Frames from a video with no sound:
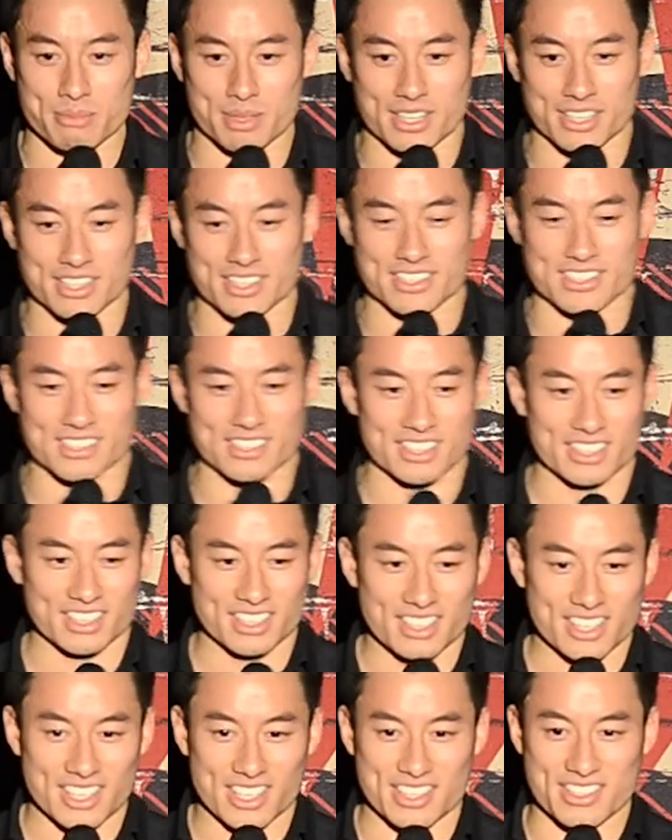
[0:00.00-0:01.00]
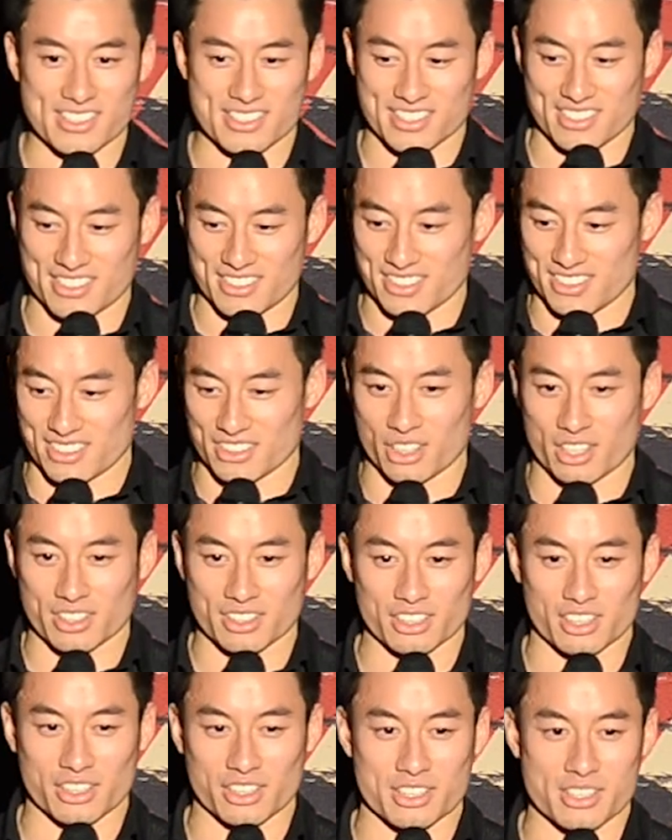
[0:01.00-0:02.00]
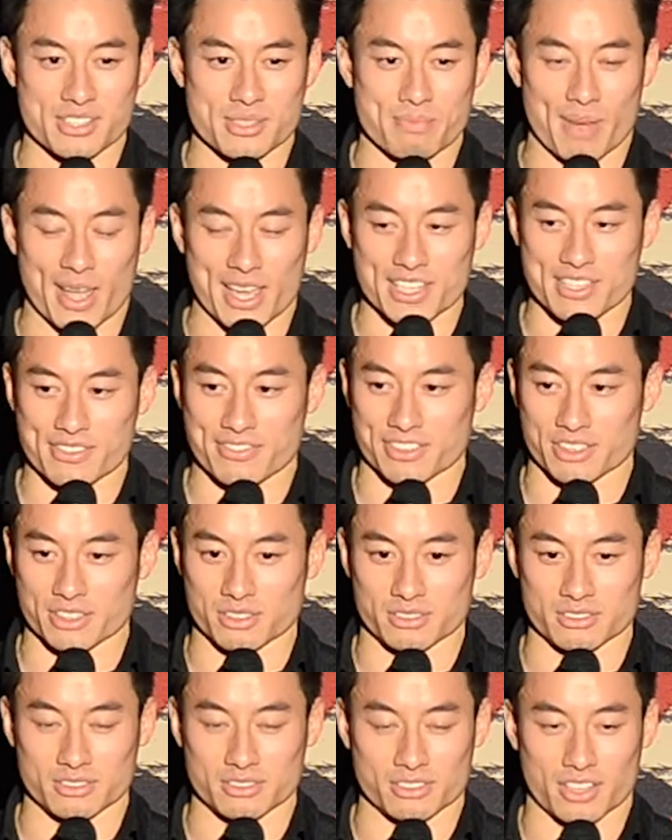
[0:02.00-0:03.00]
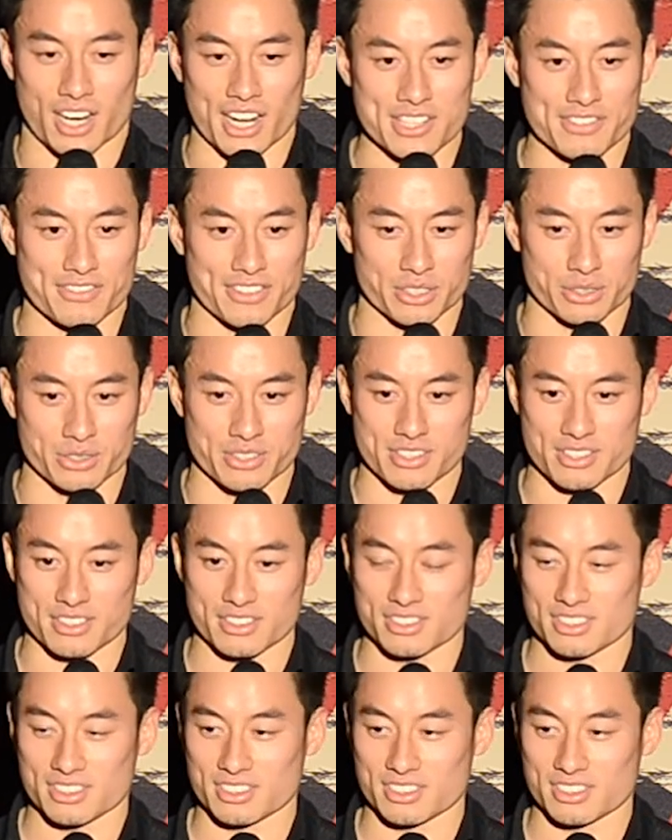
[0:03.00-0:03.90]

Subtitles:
because it's not a lot of space for rice fields.